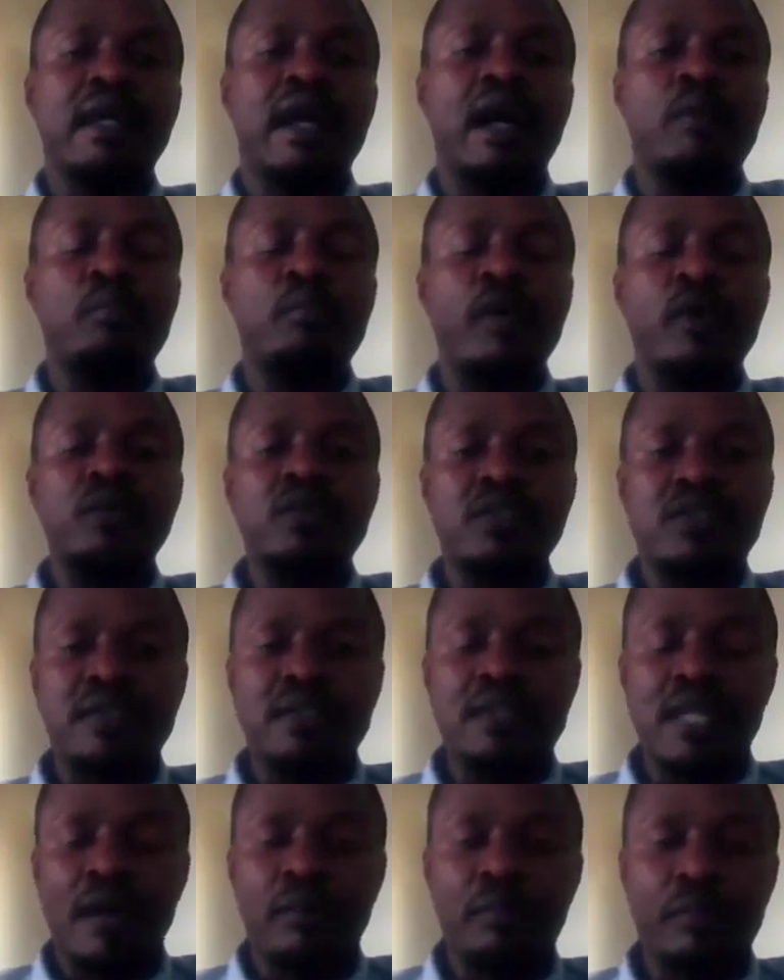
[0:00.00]
about
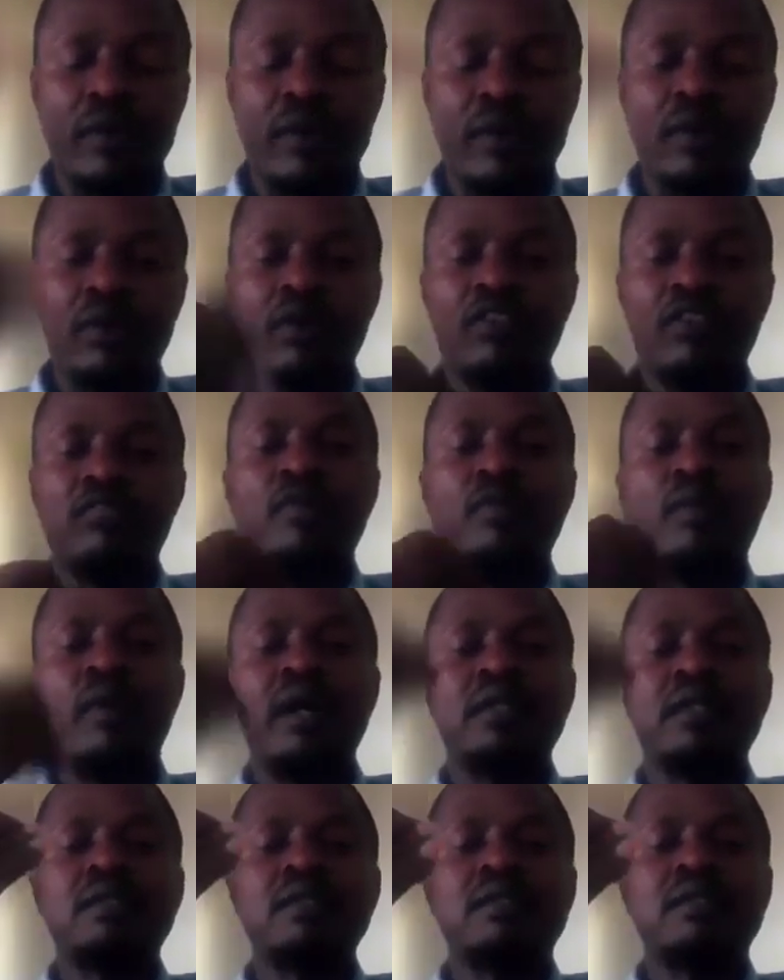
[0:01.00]
double of
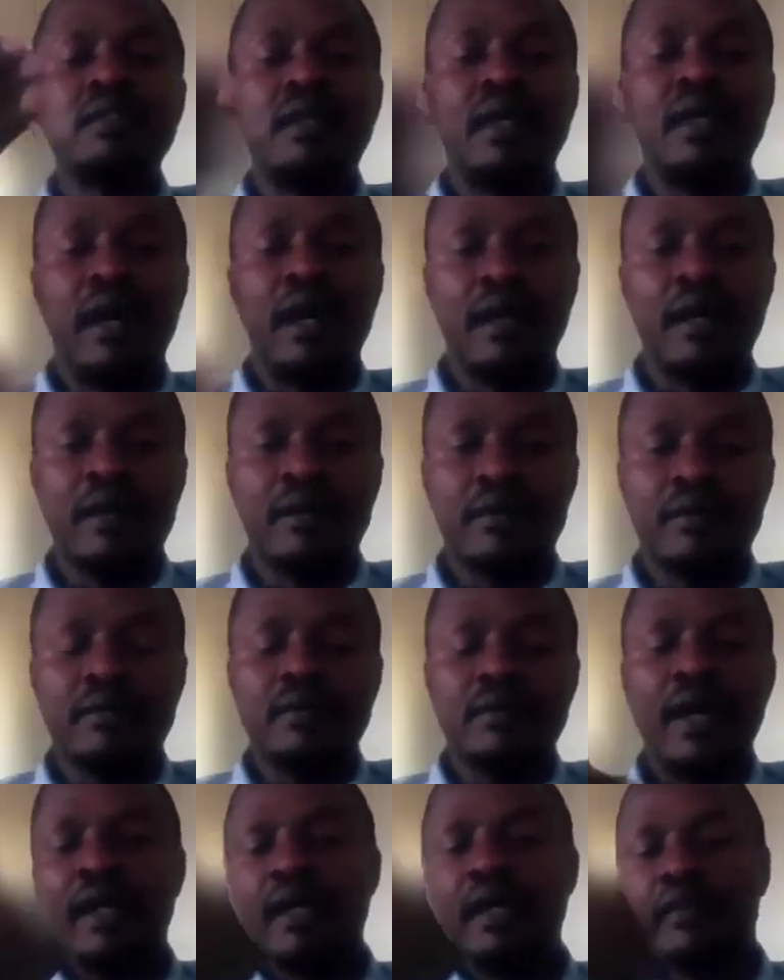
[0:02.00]
what
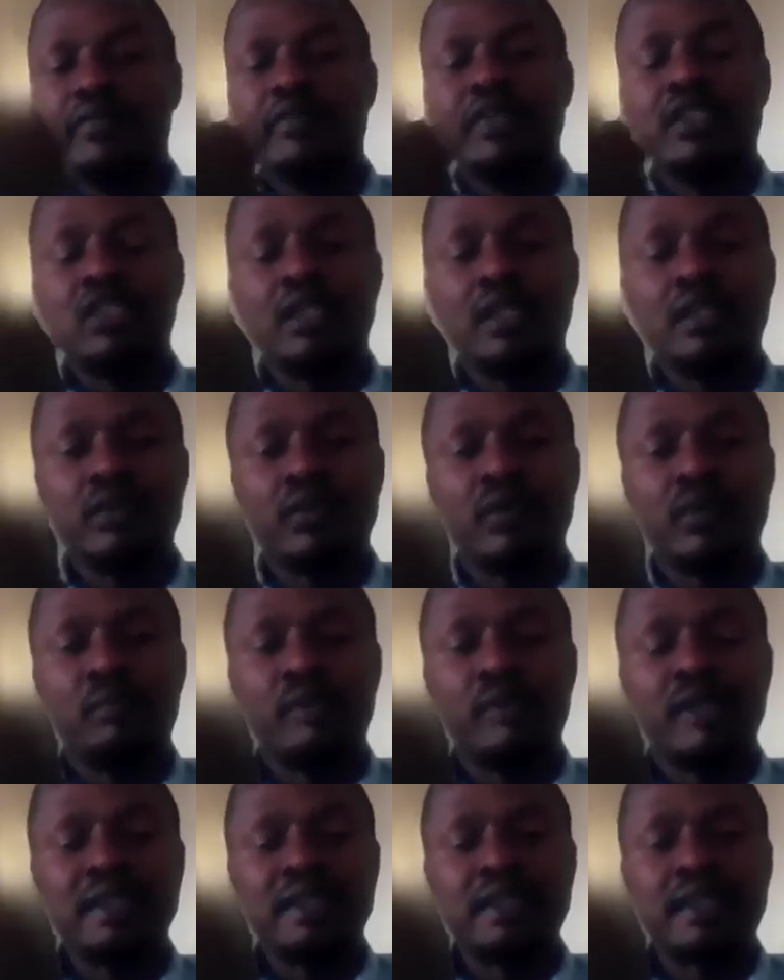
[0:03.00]
an efficient
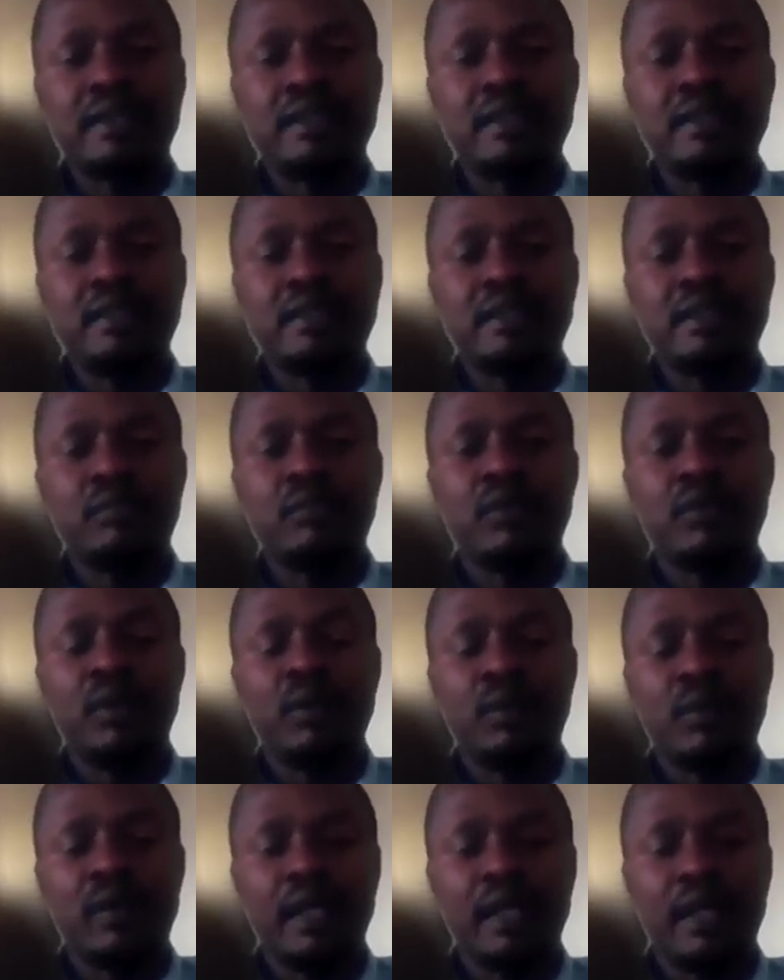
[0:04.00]
compressed air system would
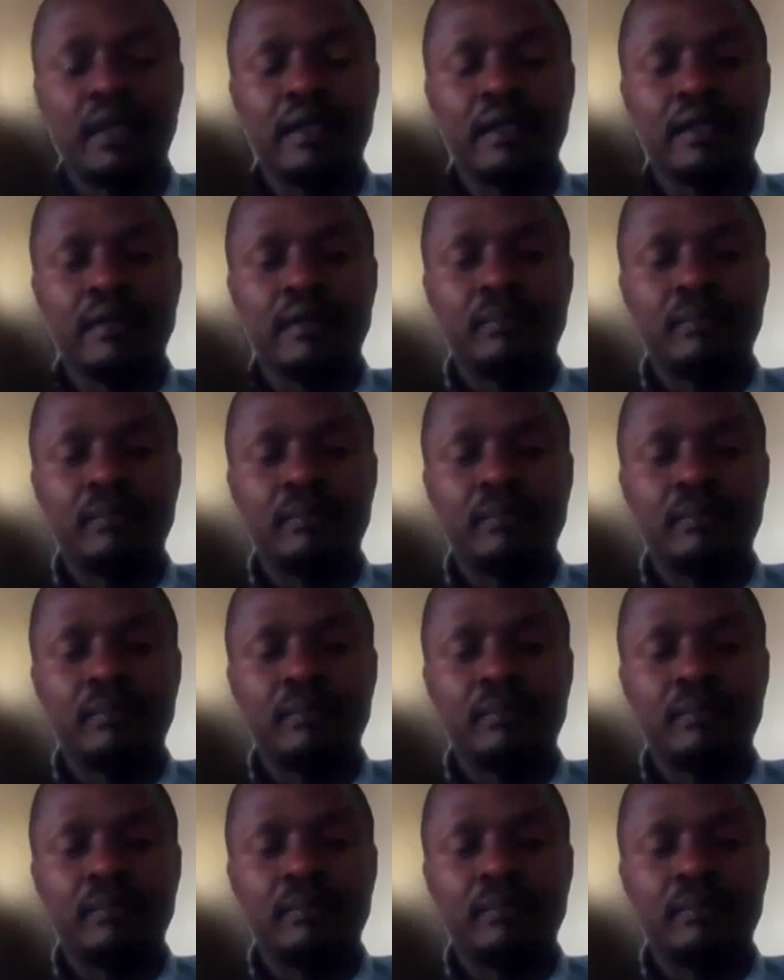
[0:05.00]
look like.